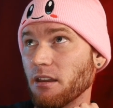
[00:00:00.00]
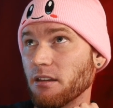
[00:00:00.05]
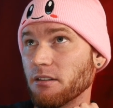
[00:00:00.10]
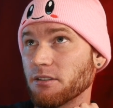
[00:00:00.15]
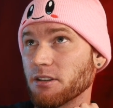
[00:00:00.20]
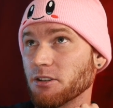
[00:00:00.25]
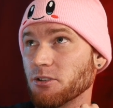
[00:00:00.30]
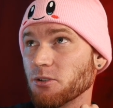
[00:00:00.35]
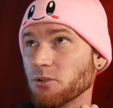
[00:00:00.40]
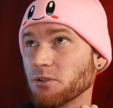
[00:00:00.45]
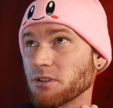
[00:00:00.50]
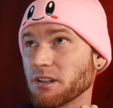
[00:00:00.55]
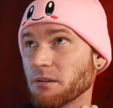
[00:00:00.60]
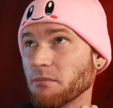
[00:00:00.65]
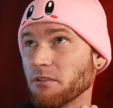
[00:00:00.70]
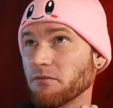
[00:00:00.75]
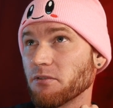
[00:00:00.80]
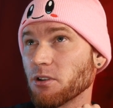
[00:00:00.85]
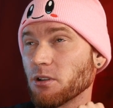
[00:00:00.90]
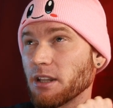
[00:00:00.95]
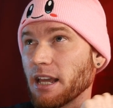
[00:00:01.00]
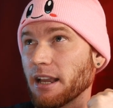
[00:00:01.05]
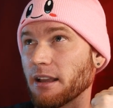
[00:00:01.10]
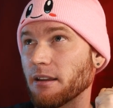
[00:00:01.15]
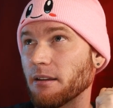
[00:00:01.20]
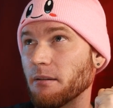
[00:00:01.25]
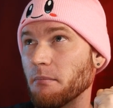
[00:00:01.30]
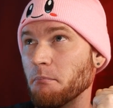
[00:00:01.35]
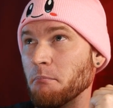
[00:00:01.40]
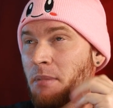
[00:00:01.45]
to do some of your
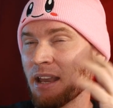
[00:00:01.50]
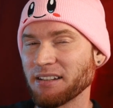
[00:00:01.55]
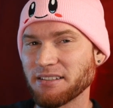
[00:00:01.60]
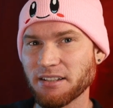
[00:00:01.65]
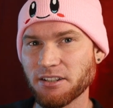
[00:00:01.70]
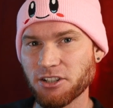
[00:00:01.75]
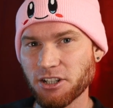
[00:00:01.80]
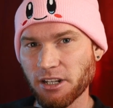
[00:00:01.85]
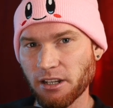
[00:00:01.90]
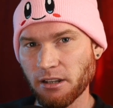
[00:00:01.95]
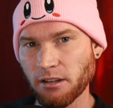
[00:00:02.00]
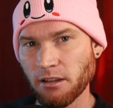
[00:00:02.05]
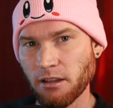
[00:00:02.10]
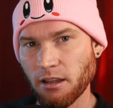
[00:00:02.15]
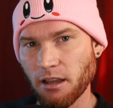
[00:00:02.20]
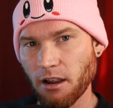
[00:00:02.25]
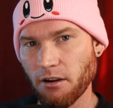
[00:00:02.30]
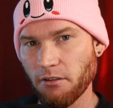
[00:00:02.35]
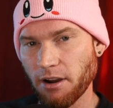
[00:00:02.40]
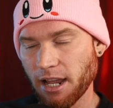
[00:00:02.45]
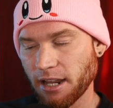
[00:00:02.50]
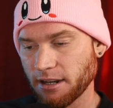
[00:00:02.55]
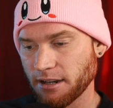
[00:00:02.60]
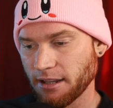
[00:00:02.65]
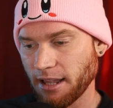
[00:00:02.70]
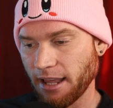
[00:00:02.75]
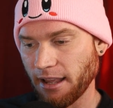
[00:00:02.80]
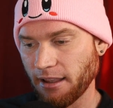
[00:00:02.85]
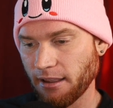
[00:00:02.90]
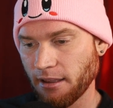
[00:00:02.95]
messaging around
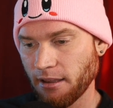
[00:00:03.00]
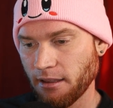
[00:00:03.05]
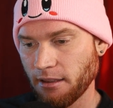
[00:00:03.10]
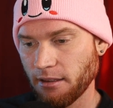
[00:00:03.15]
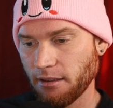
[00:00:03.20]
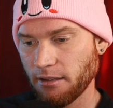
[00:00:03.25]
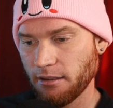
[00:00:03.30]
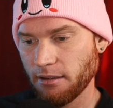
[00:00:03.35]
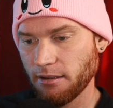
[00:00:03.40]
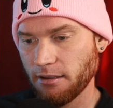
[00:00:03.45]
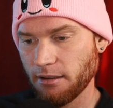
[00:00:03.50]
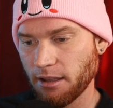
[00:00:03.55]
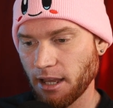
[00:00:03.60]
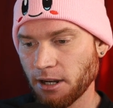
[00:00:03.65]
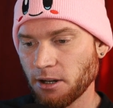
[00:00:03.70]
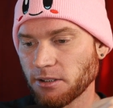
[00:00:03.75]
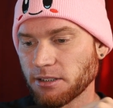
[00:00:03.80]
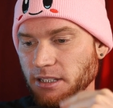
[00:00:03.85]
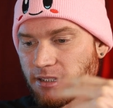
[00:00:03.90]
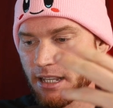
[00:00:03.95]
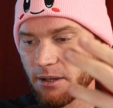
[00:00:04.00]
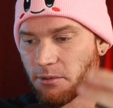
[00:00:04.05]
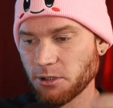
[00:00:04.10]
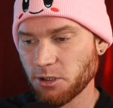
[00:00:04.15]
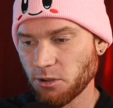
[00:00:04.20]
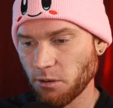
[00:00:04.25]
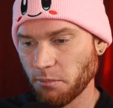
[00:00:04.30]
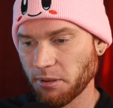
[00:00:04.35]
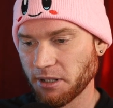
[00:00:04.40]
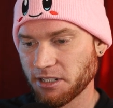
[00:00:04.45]
and not that they would
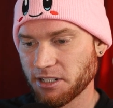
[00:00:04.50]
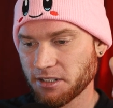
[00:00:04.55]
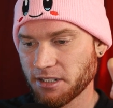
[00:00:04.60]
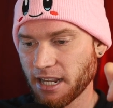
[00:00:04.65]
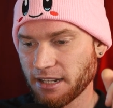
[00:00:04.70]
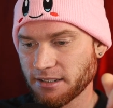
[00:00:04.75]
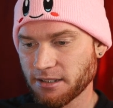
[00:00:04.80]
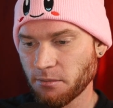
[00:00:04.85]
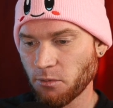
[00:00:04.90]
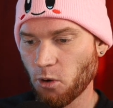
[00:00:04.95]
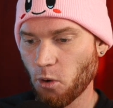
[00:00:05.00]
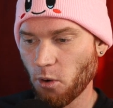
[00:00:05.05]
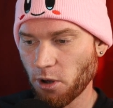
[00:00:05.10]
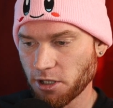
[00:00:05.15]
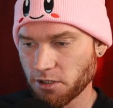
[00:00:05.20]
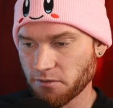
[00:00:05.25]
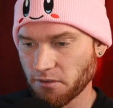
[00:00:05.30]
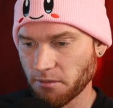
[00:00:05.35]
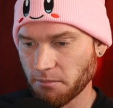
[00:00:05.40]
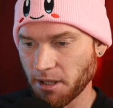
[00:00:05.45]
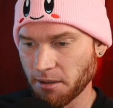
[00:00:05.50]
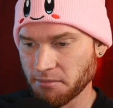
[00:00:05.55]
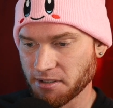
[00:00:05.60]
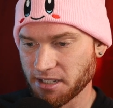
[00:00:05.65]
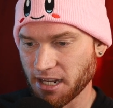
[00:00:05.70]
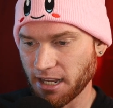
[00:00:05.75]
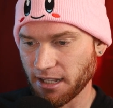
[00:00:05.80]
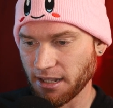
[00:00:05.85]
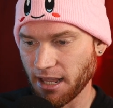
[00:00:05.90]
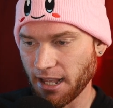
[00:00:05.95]
do it, but just get some quotes from them
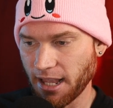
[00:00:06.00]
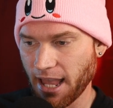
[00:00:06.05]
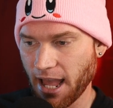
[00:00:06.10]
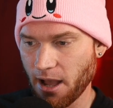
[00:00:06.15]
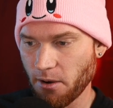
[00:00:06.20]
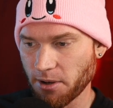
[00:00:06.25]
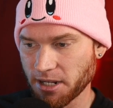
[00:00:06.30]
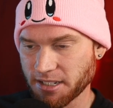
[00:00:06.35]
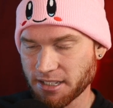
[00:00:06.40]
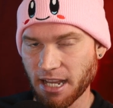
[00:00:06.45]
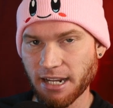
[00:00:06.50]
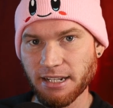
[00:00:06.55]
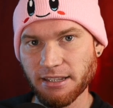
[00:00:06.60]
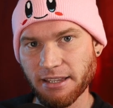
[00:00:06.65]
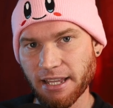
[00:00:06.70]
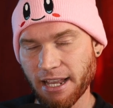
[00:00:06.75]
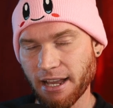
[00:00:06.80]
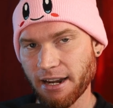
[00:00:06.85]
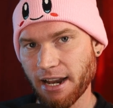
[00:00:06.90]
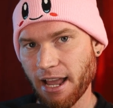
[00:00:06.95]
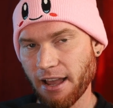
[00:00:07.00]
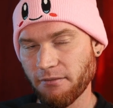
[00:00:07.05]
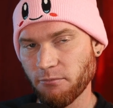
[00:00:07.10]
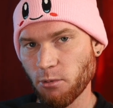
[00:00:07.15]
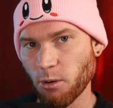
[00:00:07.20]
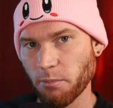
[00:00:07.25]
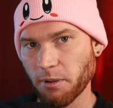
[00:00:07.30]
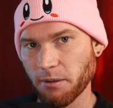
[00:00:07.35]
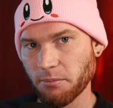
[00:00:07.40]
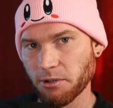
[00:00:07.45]
saying how excited they are to have
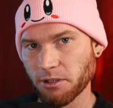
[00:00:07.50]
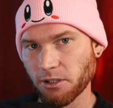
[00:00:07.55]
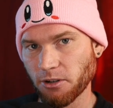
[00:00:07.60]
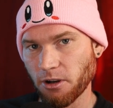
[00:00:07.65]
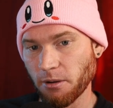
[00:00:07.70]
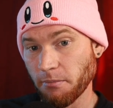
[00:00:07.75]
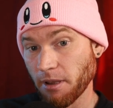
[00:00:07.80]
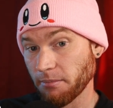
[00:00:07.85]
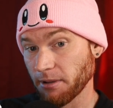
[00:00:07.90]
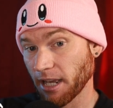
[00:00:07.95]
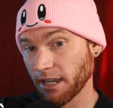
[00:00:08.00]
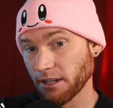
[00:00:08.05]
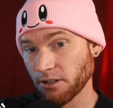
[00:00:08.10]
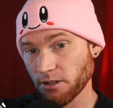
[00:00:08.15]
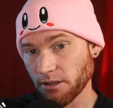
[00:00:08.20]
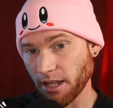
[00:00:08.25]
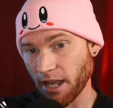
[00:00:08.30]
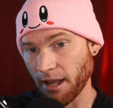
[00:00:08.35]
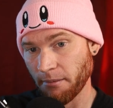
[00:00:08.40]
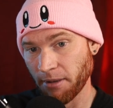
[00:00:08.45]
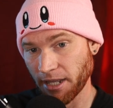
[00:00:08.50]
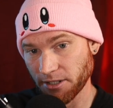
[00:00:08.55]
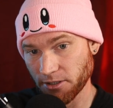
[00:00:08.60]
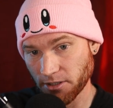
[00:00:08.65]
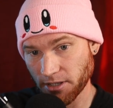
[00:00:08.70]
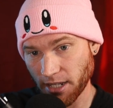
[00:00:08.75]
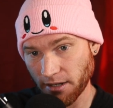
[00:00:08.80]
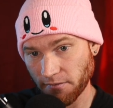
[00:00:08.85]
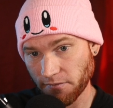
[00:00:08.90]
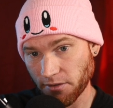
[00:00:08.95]
more people in the group. Maybe I can do that. I might do
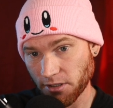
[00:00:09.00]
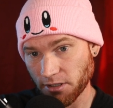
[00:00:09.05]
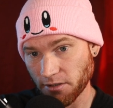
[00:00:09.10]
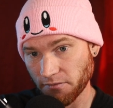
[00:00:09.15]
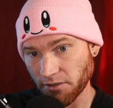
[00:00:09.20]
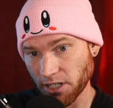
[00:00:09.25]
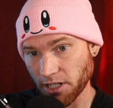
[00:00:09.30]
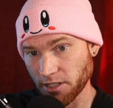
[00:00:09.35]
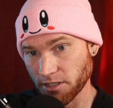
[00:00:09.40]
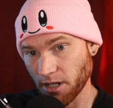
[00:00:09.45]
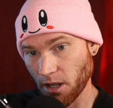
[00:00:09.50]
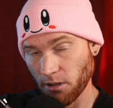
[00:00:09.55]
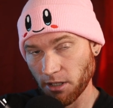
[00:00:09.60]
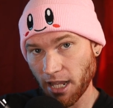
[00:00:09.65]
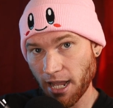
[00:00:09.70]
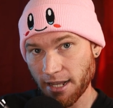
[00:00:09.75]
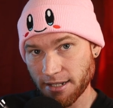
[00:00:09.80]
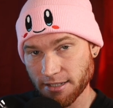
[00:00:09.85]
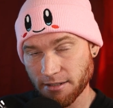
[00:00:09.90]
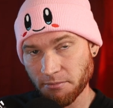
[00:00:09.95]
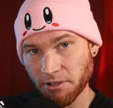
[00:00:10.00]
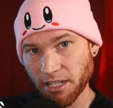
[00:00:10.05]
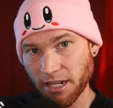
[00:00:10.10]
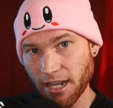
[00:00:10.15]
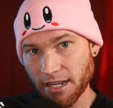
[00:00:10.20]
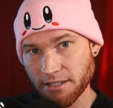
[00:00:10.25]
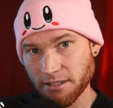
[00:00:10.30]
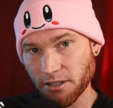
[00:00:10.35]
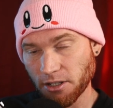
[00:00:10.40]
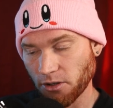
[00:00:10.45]
that in future videos. I'll ask some of the
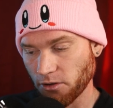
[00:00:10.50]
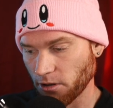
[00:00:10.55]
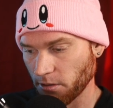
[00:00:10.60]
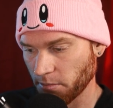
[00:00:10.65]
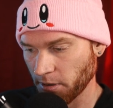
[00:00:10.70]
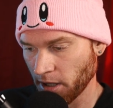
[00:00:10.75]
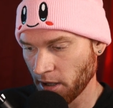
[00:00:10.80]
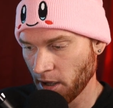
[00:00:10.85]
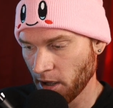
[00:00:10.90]
guys in the group,